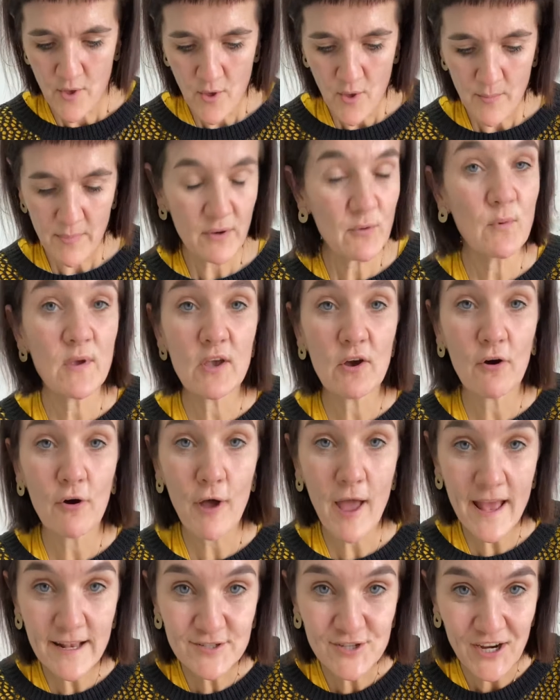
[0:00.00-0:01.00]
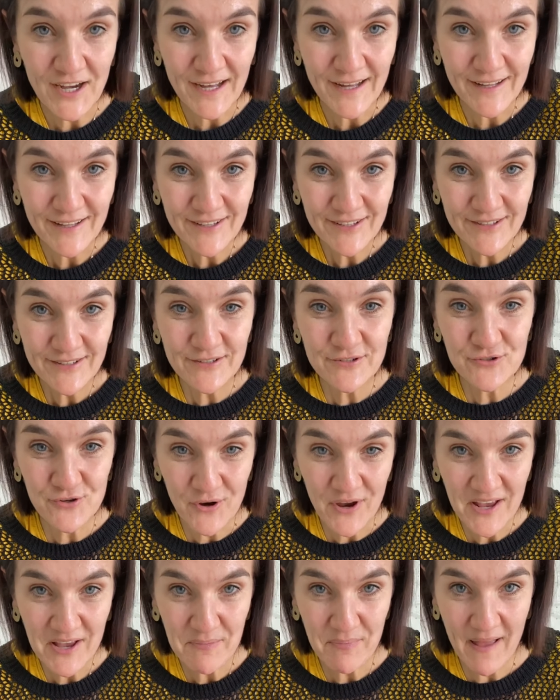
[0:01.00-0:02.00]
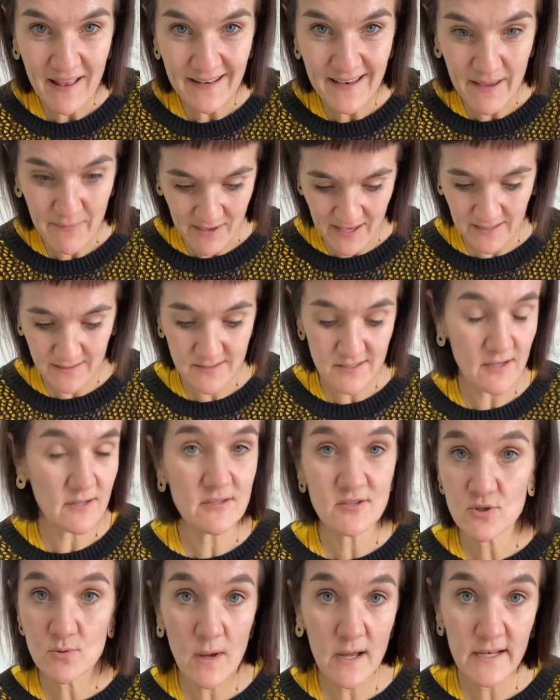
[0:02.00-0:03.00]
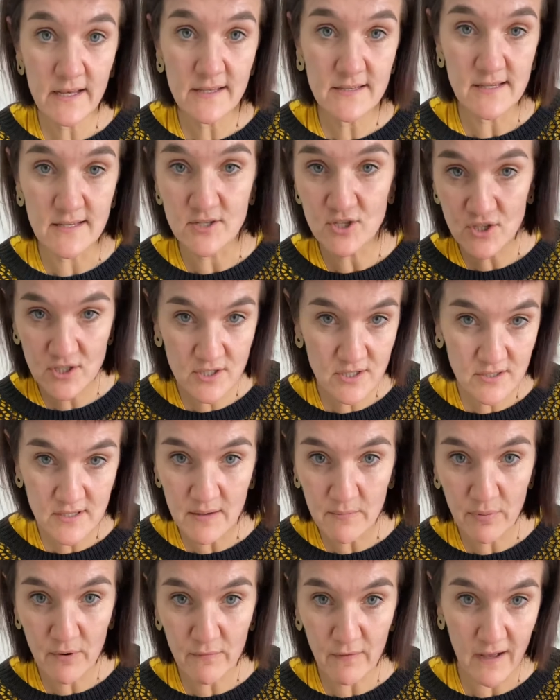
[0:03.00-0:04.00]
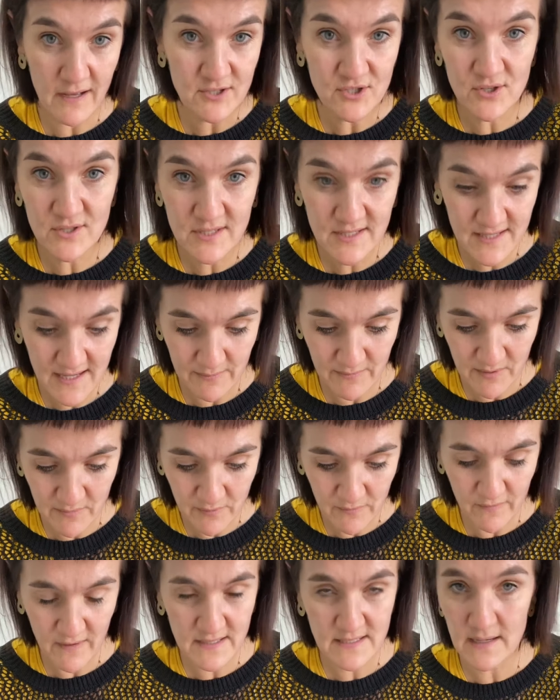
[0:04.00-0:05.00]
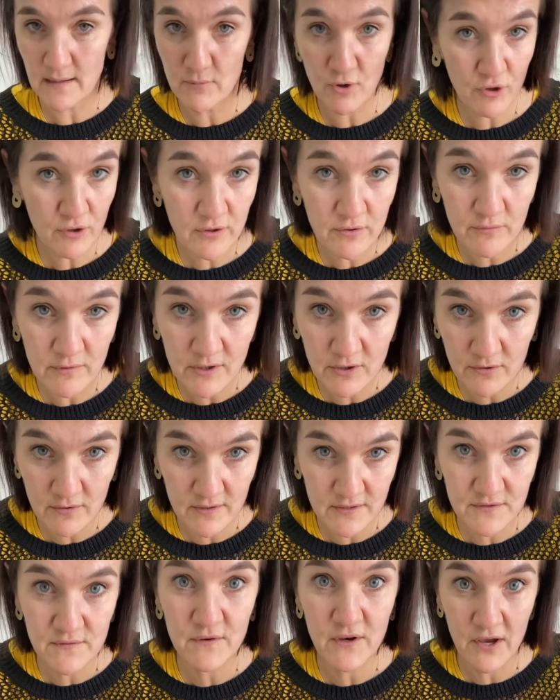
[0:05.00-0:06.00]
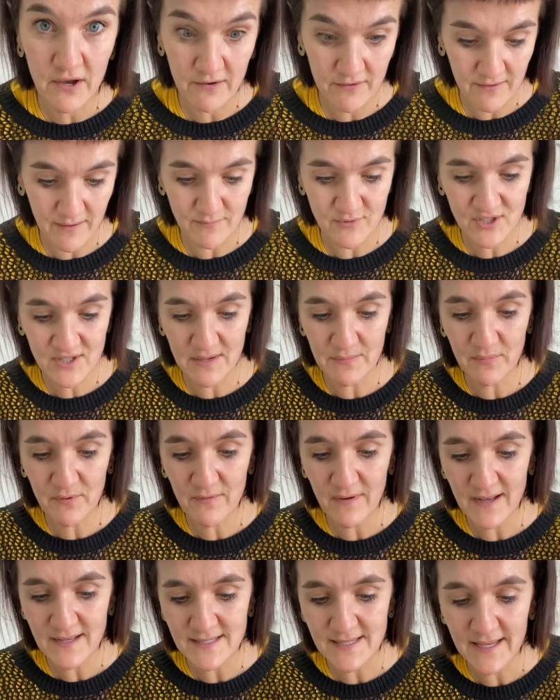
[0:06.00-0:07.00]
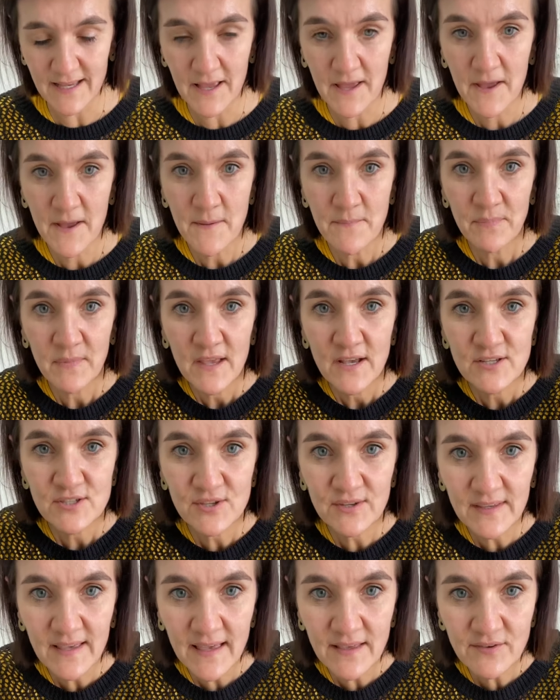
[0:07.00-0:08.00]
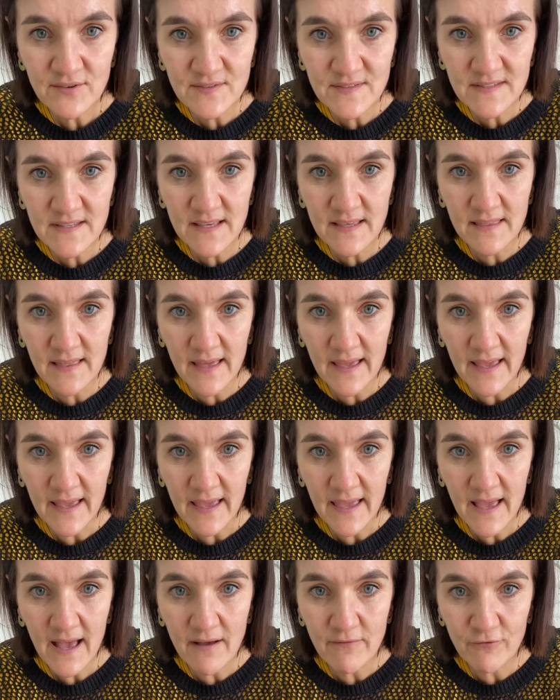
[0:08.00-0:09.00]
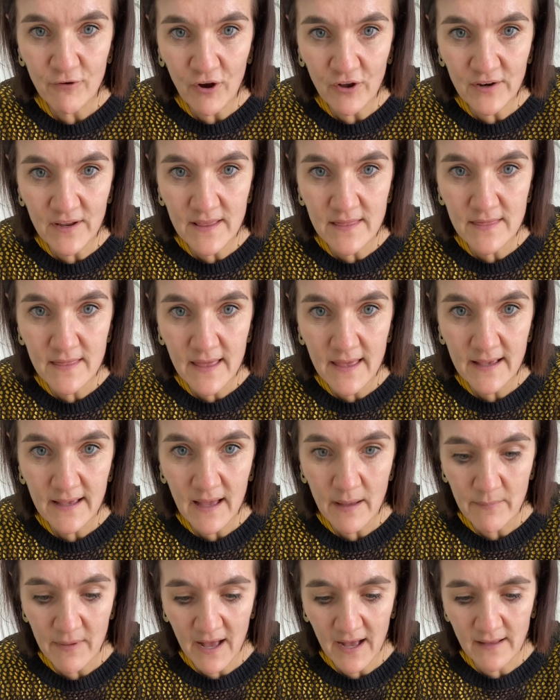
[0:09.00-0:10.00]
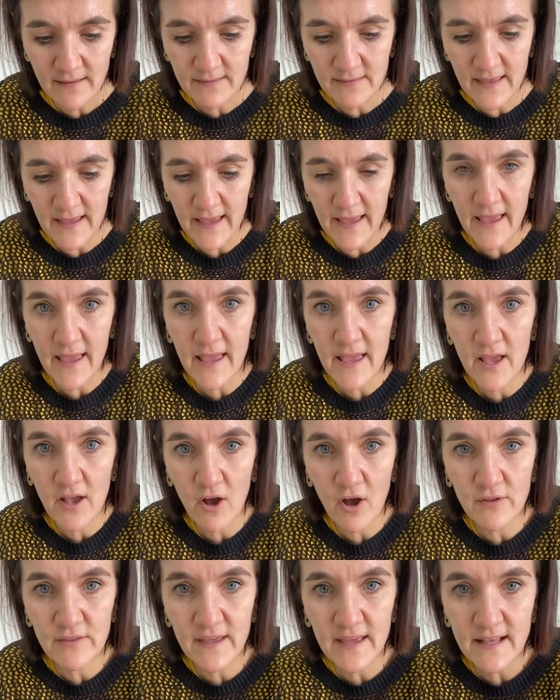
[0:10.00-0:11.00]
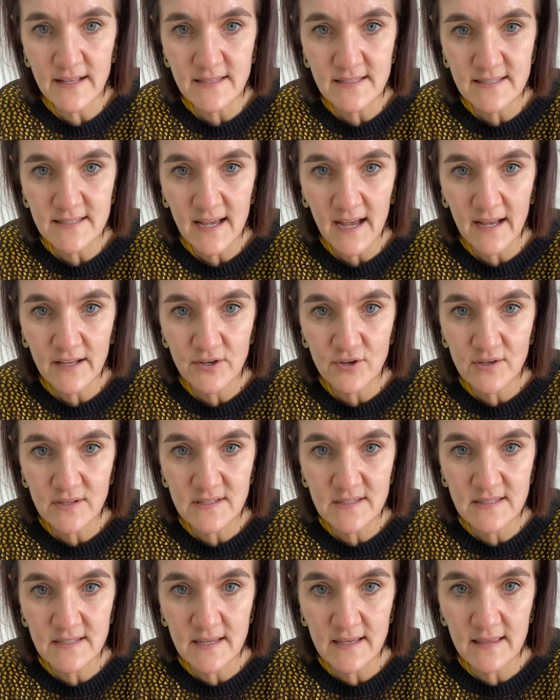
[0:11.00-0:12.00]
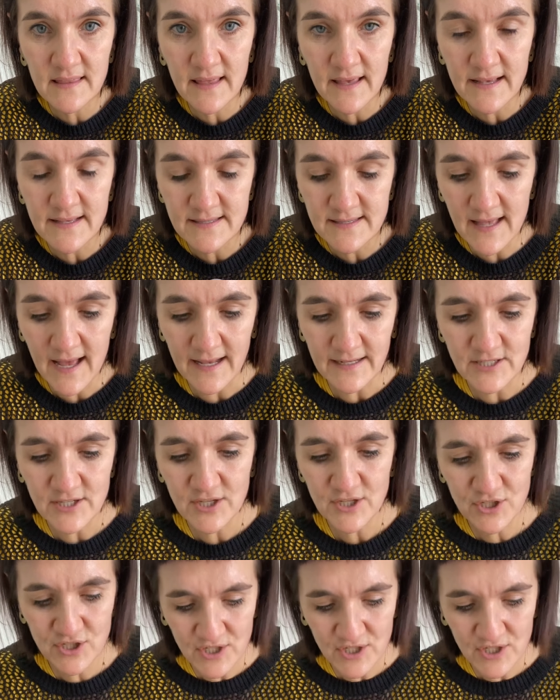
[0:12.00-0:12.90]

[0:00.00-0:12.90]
But we are agile during a pandemic. So it's quite easy. Just improvise. You can see I'm improvising. I'm not going to redo this video. I'm just improvising. So can you see there, I've gone in there, come out there. On the inside, you can see there's that.